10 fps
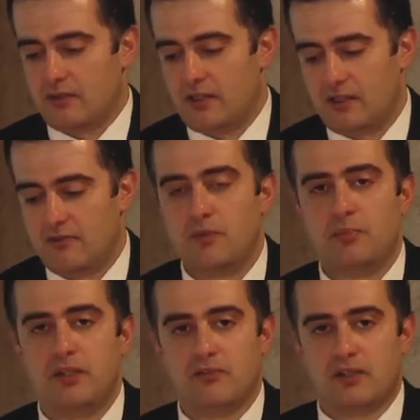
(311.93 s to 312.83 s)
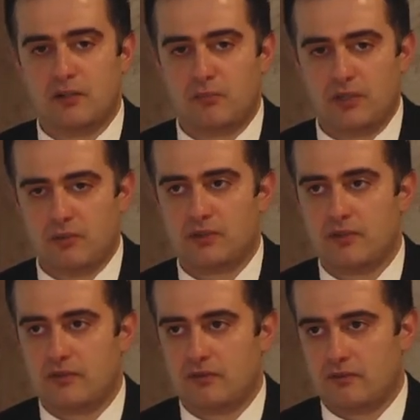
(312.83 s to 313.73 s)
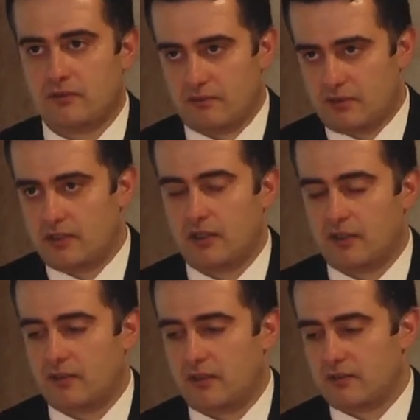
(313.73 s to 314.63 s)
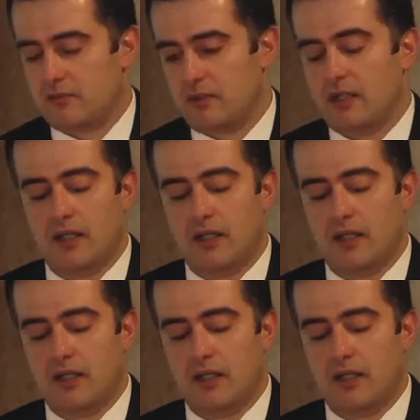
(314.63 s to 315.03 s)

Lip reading: and the VP of the company wasn't sitting next to me.